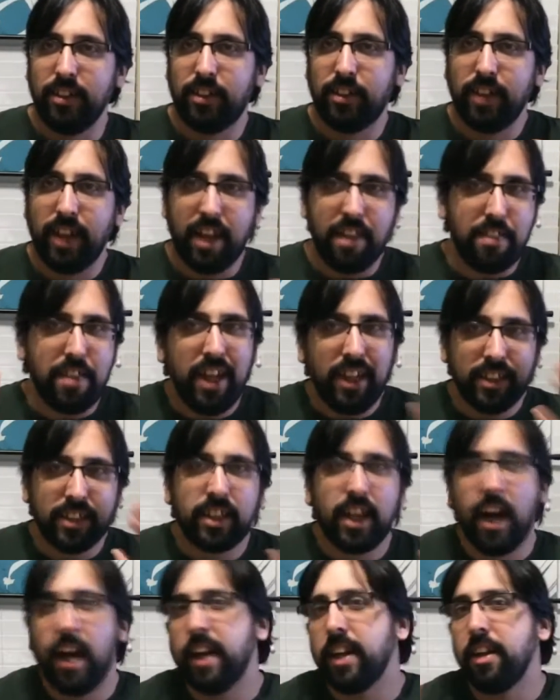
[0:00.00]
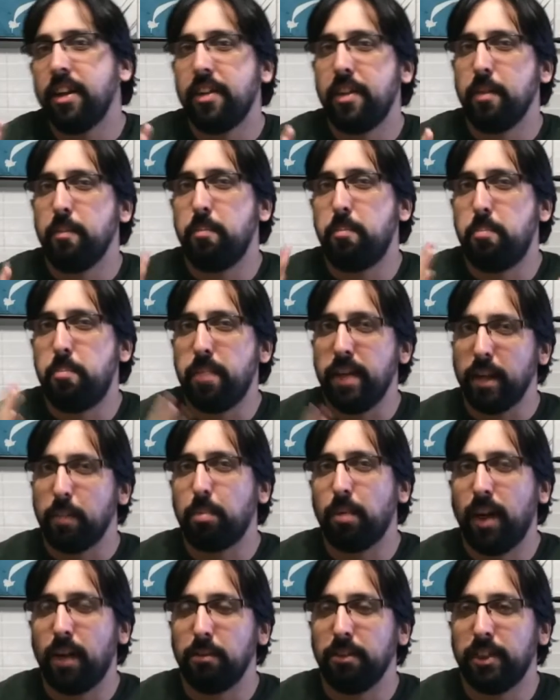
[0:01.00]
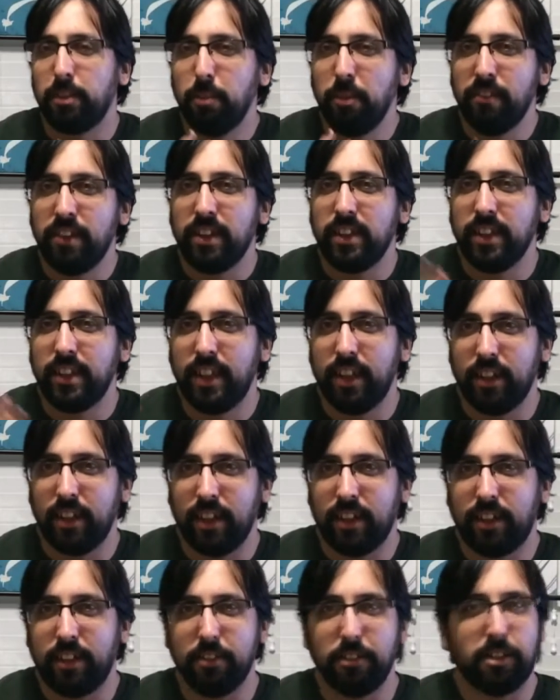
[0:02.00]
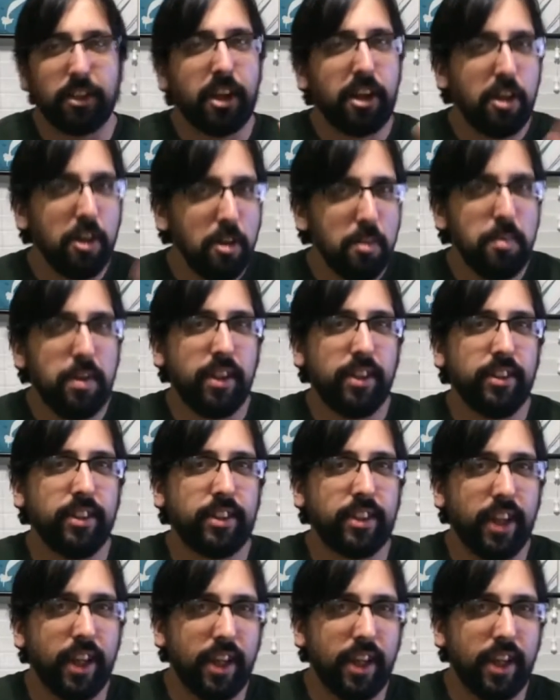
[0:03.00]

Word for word: So yeah, that's kind of the big problem with this movie isn't that like there's humans